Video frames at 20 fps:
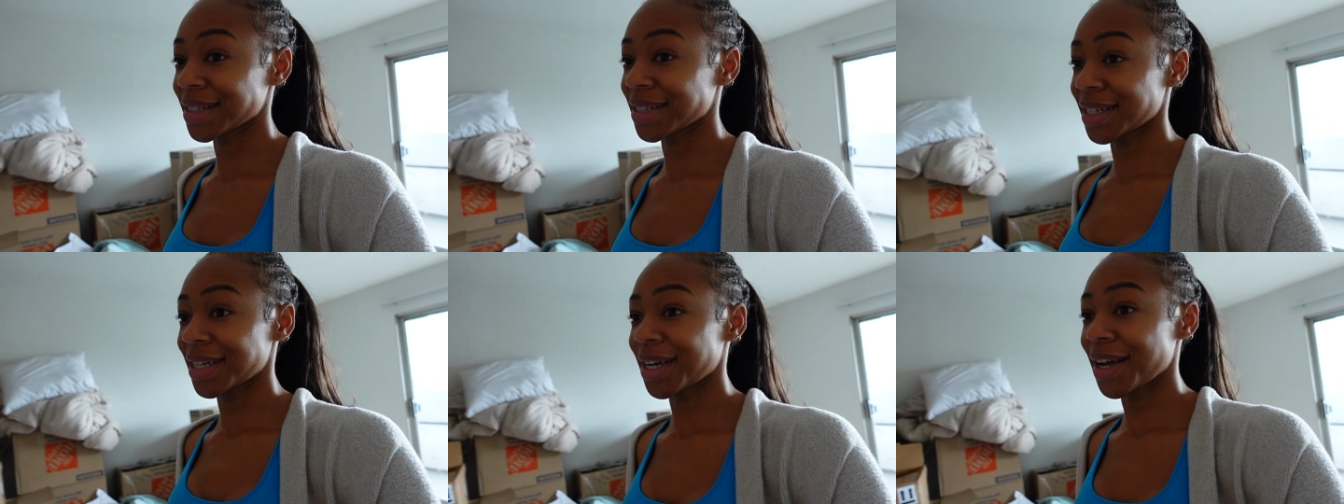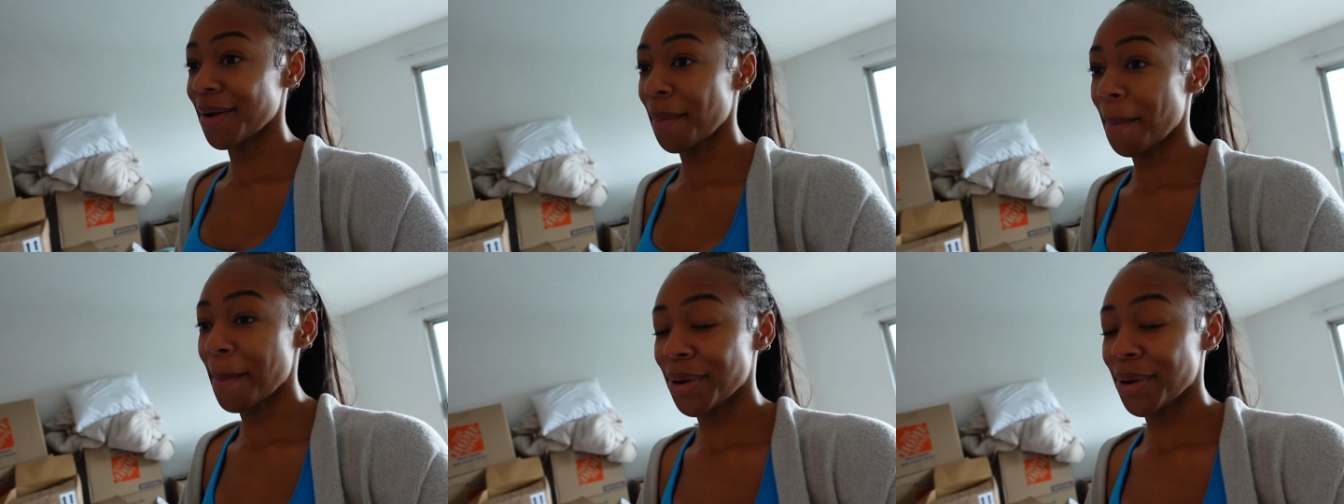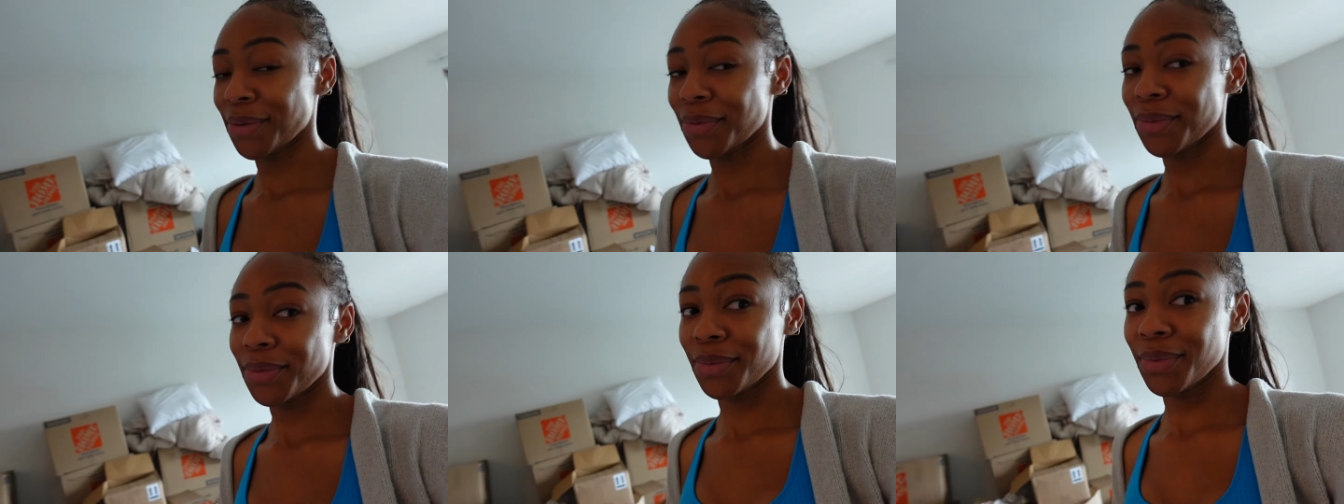look
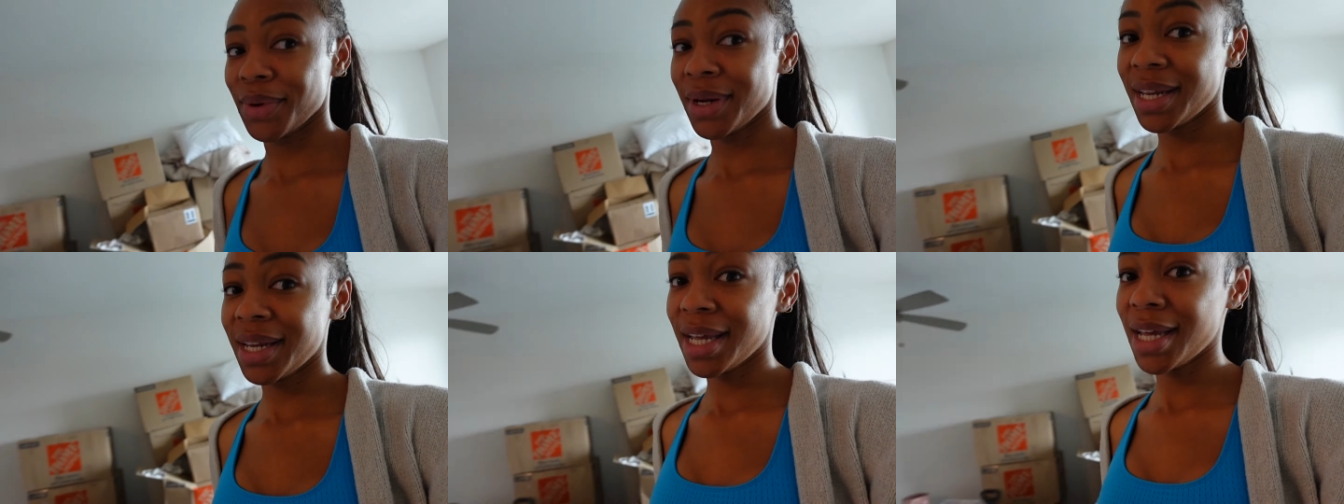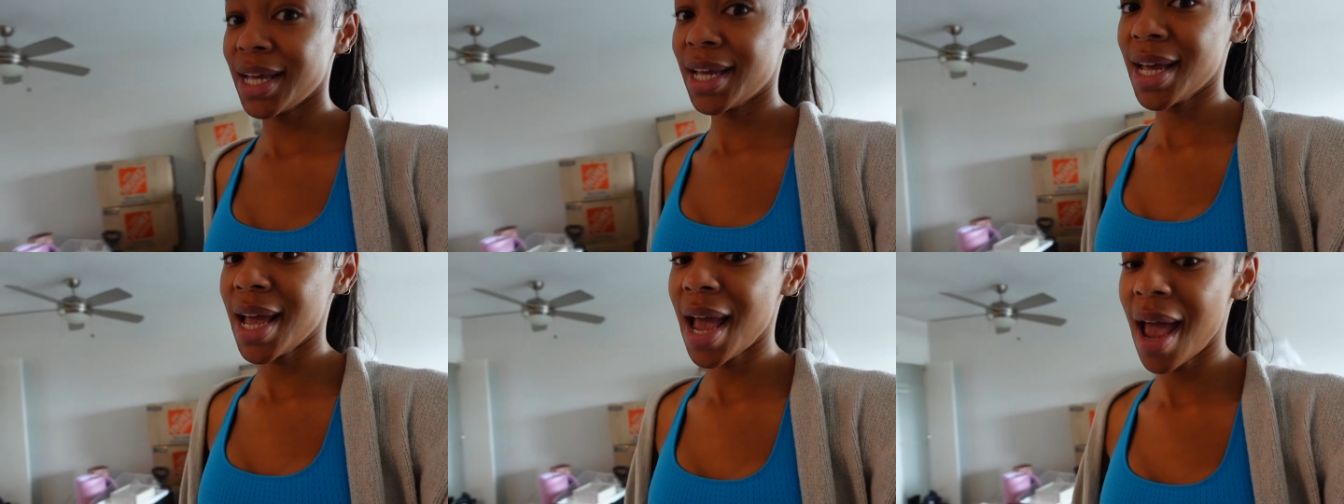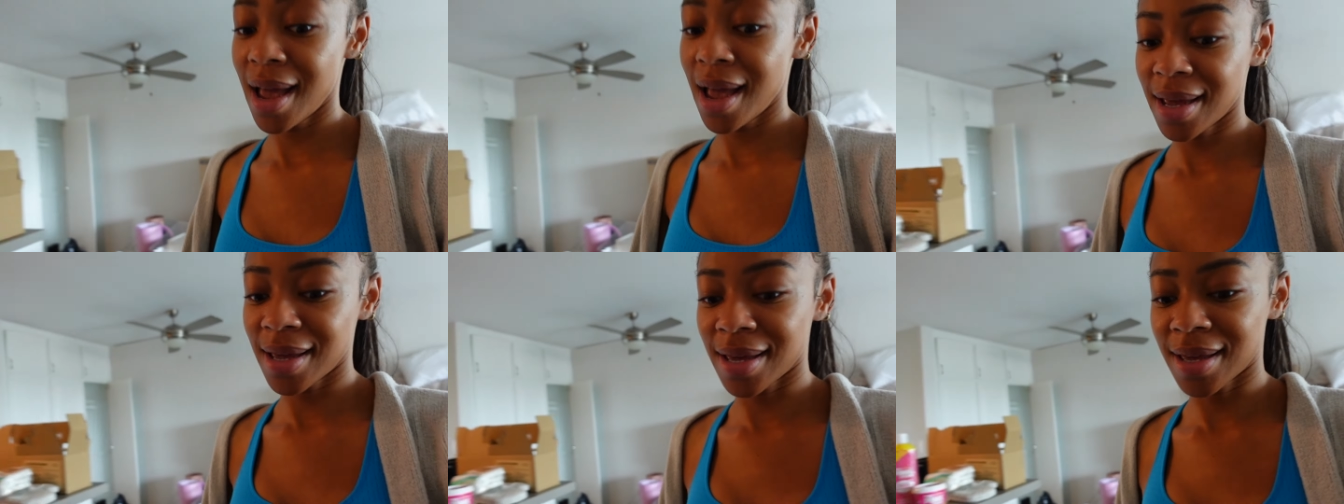pretty
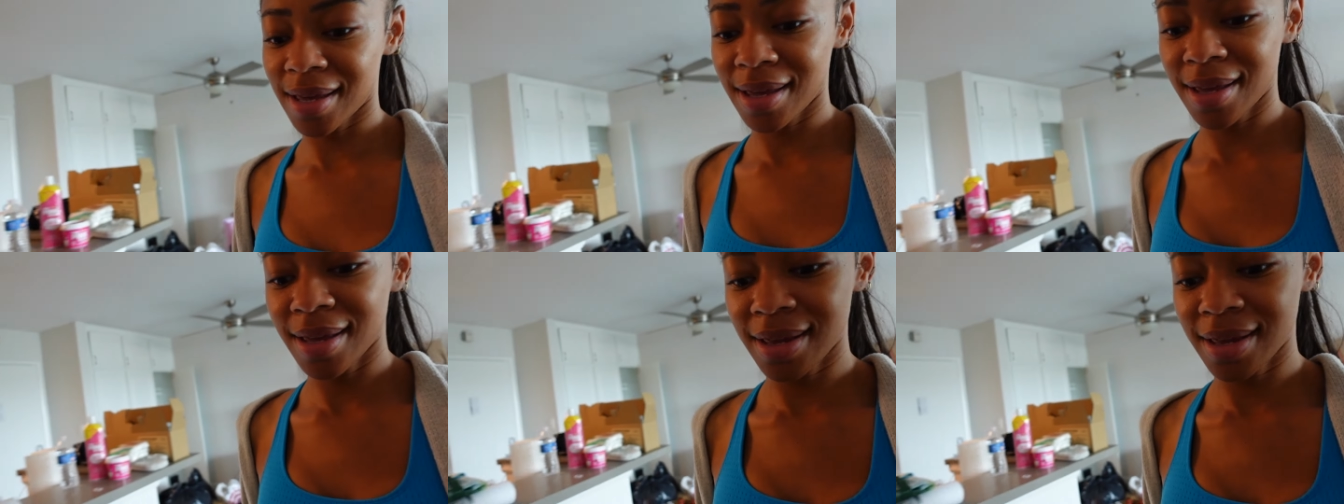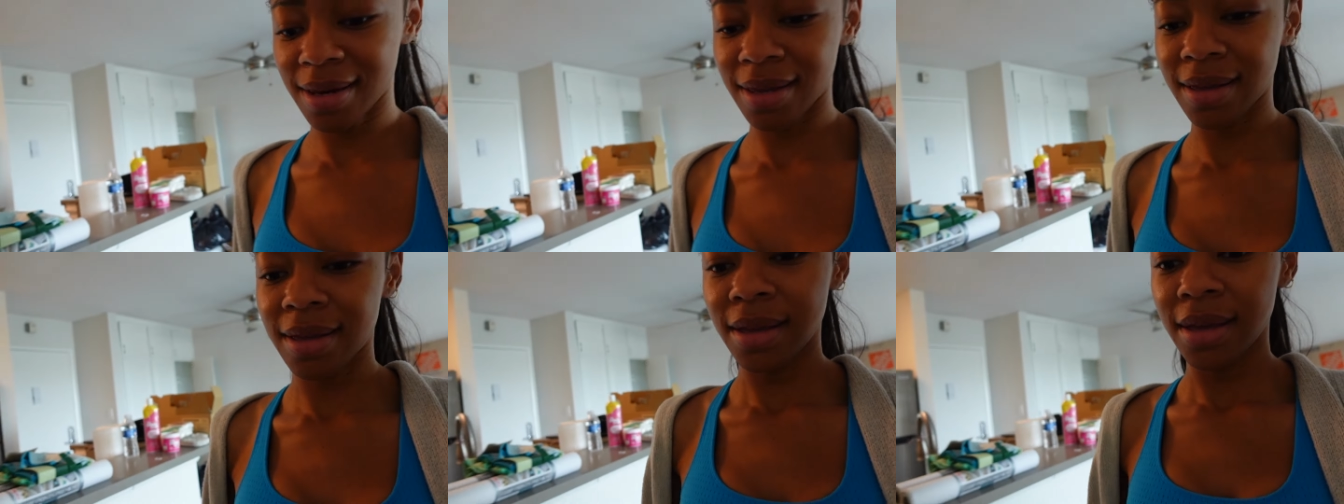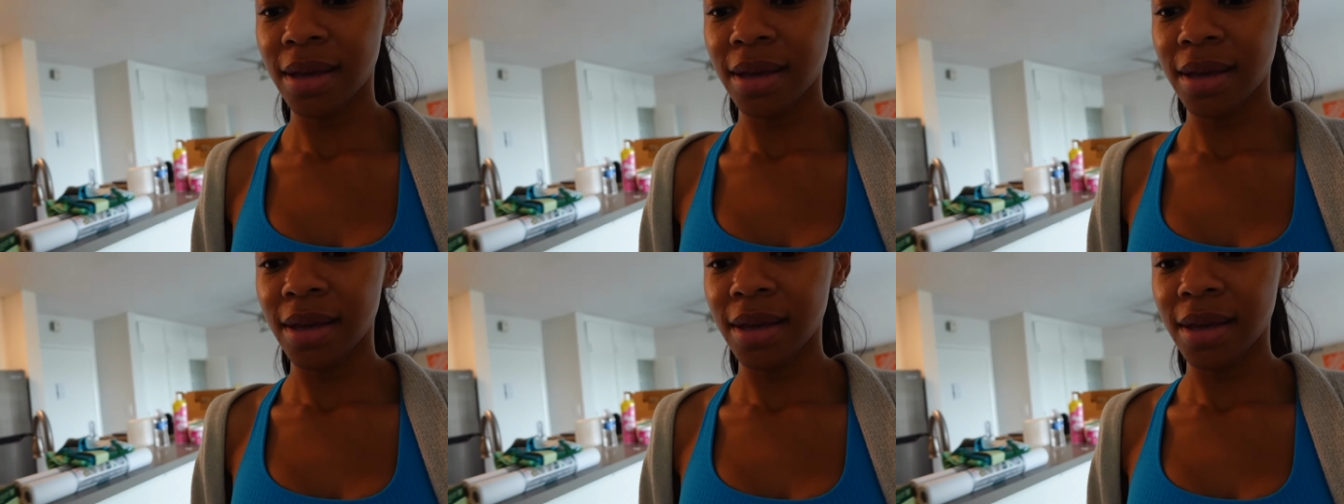good.